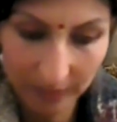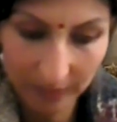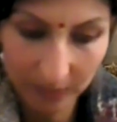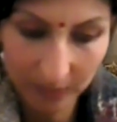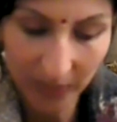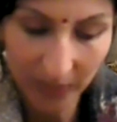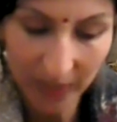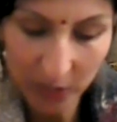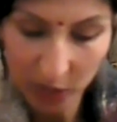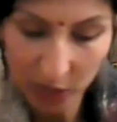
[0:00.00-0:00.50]

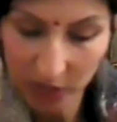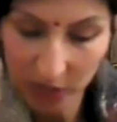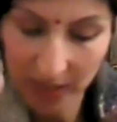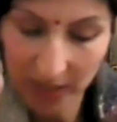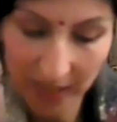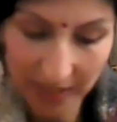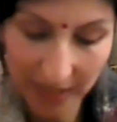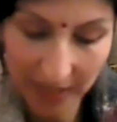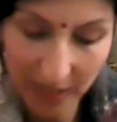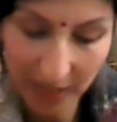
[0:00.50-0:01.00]
When it just
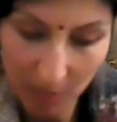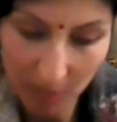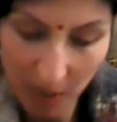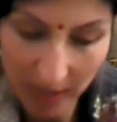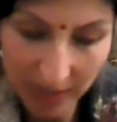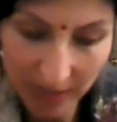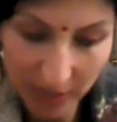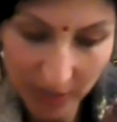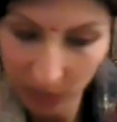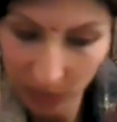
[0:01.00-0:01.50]
stays in the
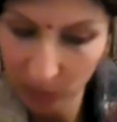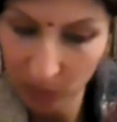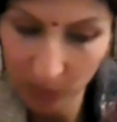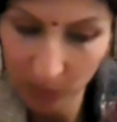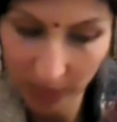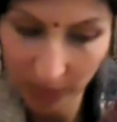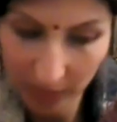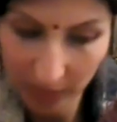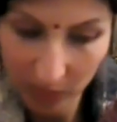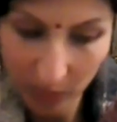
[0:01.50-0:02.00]
mind as a
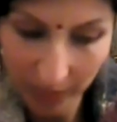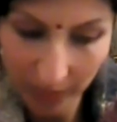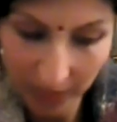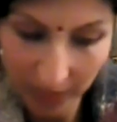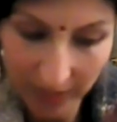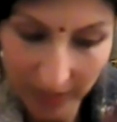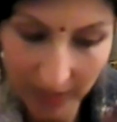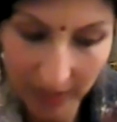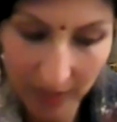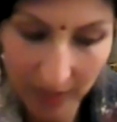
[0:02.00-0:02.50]
thought, it
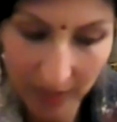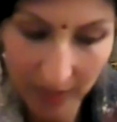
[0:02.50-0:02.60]
quickly